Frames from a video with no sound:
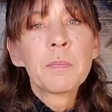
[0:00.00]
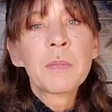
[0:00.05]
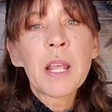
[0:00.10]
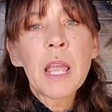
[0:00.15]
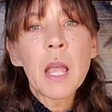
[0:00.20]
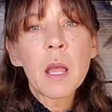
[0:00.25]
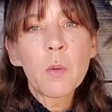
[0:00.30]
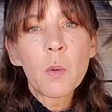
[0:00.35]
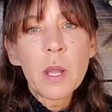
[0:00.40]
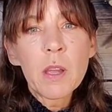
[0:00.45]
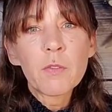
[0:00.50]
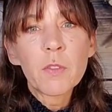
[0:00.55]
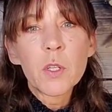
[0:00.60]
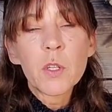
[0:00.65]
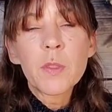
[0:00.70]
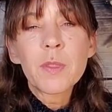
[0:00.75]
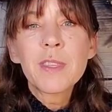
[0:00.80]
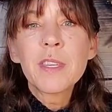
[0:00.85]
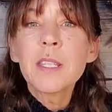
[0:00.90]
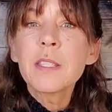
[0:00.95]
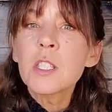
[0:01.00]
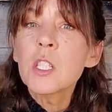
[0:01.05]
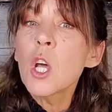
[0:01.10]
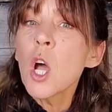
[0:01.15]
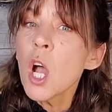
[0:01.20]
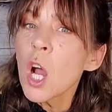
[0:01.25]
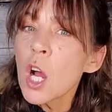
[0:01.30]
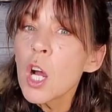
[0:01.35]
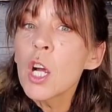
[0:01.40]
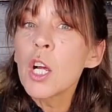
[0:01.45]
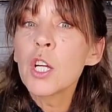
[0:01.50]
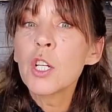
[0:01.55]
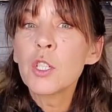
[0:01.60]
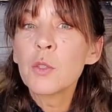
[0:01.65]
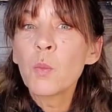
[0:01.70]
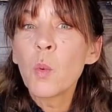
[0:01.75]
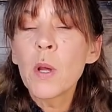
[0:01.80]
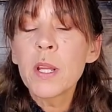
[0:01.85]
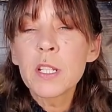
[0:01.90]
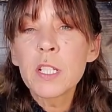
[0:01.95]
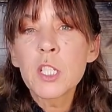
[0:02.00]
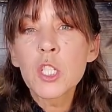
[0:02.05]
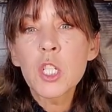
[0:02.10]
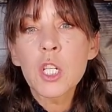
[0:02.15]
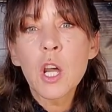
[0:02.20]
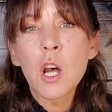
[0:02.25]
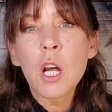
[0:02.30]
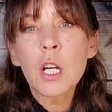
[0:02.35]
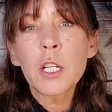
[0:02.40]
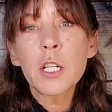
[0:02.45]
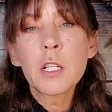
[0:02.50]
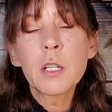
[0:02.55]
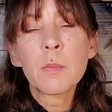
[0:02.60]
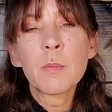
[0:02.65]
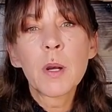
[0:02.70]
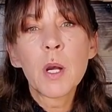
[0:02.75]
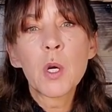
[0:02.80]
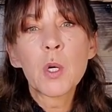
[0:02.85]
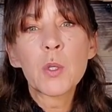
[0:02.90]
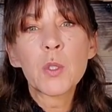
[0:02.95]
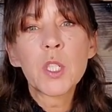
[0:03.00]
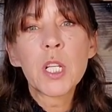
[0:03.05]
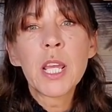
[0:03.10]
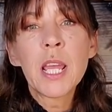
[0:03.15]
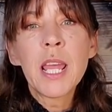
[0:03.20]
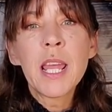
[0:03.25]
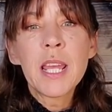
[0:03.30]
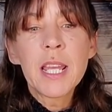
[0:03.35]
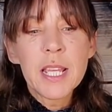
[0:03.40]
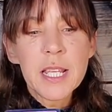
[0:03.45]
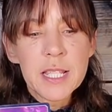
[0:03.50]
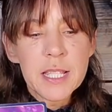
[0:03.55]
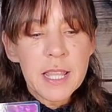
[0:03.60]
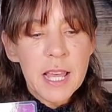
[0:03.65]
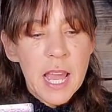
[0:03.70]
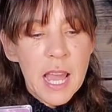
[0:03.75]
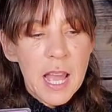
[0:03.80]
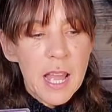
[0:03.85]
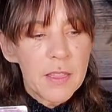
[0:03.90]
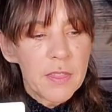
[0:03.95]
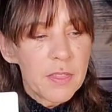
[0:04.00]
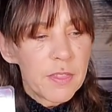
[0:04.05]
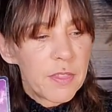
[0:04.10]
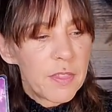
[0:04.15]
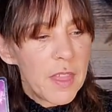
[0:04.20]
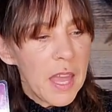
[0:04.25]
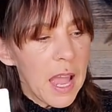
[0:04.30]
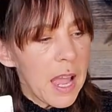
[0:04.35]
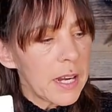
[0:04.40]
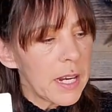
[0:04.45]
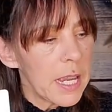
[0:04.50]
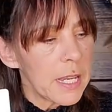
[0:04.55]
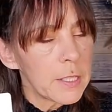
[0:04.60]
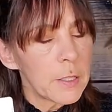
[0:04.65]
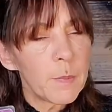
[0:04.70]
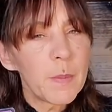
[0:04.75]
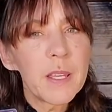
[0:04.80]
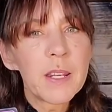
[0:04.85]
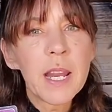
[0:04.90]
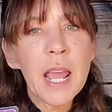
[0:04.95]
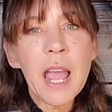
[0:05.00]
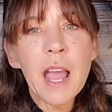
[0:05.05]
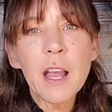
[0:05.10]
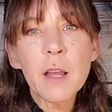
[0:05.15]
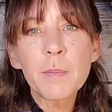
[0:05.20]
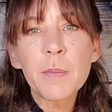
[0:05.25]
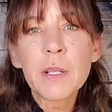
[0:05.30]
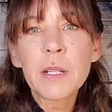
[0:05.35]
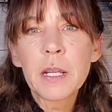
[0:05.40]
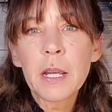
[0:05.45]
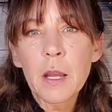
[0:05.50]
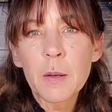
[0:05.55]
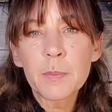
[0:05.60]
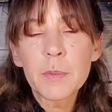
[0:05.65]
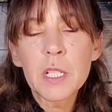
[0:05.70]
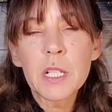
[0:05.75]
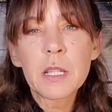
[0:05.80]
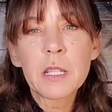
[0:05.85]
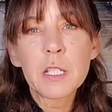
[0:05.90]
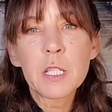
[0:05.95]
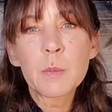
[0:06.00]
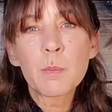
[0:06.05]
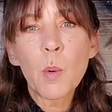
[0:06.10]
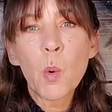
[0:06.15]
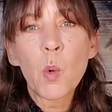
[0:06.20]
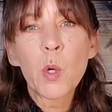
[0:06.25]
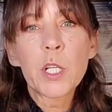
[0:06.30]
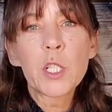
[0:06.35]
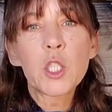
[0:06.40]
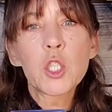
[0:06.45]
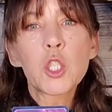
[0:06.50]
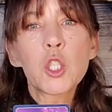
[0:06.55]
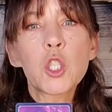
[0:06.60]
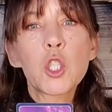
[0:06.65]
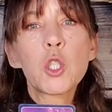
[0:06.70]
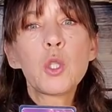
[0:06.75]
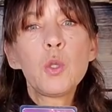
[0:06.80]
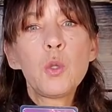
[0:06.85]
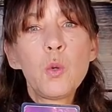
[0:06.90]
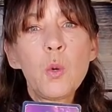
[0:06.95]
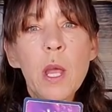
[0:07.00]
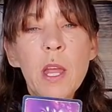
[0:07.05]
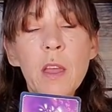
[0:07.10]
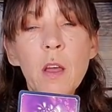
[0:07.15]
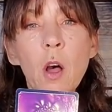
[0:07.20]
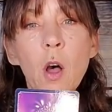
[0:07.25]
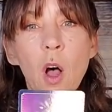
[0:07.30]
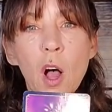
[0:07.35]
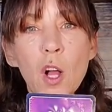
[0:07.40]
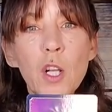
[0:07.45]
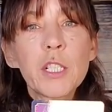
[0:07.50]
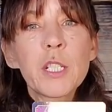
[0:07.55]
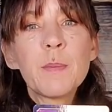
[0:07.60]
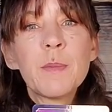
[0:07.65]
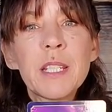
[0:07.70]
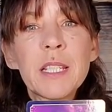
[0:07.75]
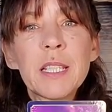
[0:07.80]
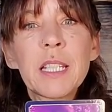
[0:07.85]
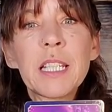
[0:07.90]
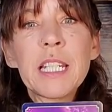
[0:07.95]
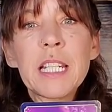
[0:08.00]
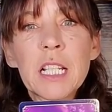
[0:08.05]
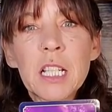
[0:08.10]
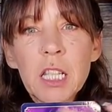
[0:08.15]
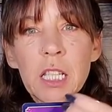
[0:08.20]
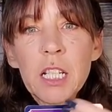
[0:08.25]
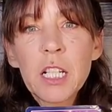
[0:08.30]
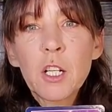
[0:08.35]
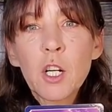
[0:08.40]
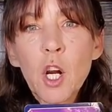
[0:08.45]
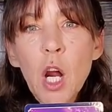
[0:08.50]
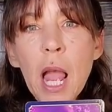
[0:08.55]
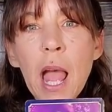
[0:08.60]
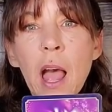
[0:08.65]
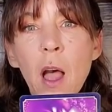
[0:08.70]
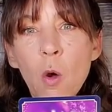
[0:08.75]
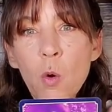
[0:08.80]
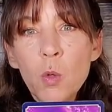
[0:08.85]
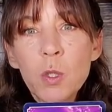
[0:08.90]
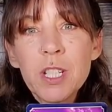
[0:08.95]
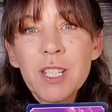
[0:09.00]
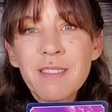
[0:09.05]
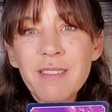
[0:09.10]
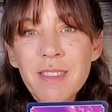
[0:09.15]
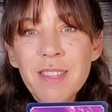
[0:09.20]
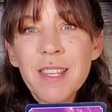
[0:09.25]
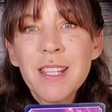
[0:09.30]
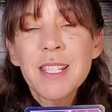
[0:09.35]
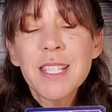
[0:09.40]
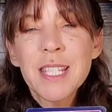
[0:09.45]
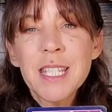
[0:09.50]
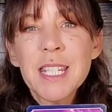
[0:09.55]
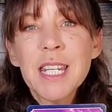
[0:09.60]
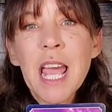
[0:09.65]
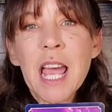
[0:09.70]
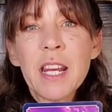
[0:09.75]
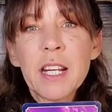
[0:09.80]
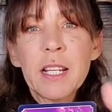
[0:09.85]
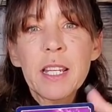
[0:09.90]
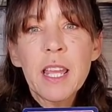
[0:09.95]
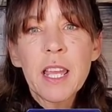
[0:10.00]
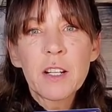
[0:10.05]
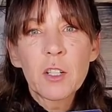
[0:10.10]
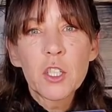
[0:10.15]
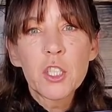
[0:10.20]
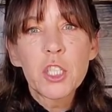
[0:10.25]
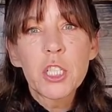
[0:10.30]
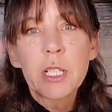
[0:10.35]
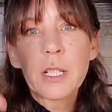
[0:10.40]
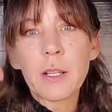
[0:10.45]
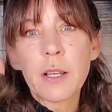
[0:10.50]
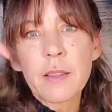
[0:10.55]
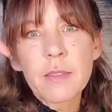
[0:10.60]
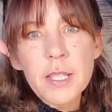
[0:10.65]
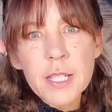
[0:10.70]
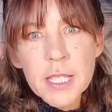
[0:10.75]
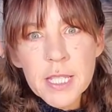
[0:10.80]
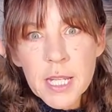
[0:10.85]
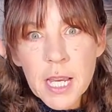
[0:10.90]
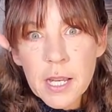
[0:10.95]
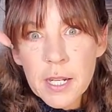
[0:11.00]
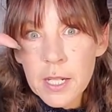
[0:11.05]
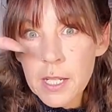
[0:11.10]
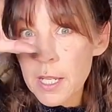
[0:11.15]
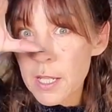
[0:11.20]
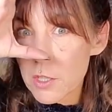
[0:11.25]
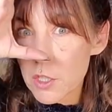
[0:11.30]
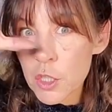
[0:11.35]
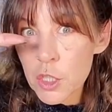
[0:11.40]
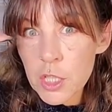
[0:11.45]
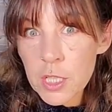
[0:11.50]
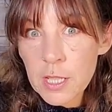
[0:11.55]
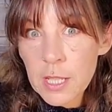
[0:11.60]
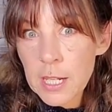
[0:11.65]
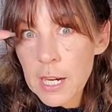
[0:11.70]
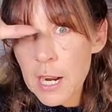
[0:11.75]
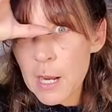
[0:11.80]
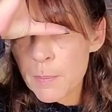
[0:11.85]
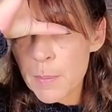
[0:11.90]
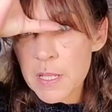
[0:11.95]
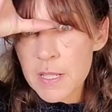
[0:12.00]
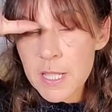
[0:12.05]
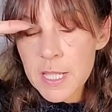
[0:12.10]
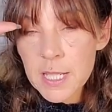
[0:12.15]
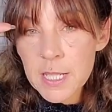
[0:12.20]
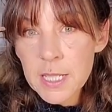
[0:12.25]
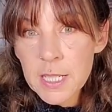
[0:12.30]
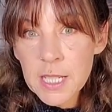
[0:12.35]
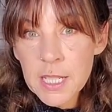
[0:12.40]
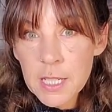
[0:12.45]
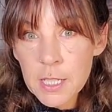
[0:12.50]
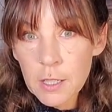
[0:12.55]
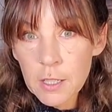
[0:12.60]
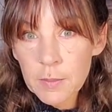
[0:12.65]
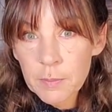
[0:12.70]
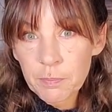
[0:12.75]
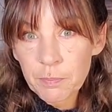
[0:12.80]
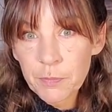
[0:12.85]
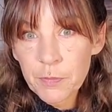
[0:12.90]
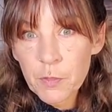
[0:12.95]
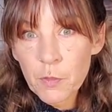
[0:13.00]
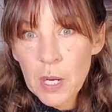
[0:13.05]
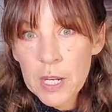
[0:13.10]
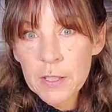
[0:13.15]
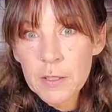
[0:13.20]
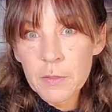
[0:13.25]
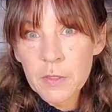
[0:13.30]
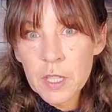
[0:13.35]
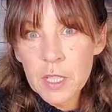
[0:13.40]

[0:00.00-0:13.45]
However, this card, what it's talking about is that has been happening up to this point to ultimately clear out this static energy, the static energy that happens in here, right?